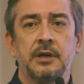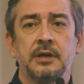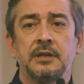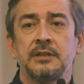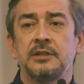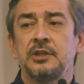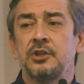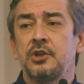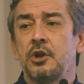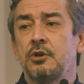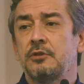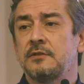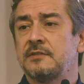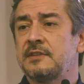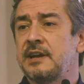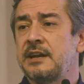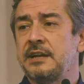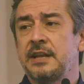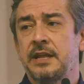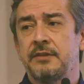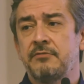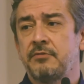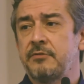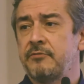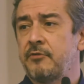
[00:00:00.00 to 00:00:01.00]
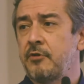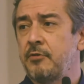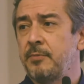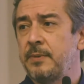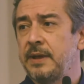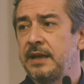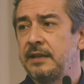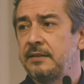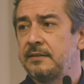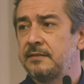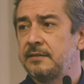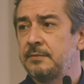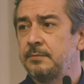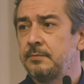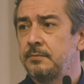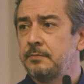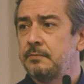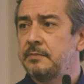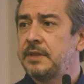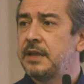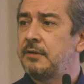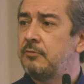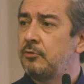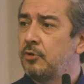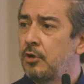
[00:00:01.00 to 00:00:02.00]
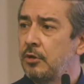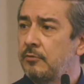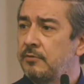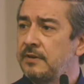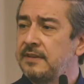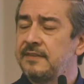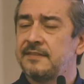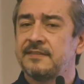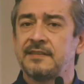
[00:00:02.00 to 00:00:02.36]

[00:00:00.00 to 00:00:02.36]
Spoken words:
The notes are never verbatim. They will always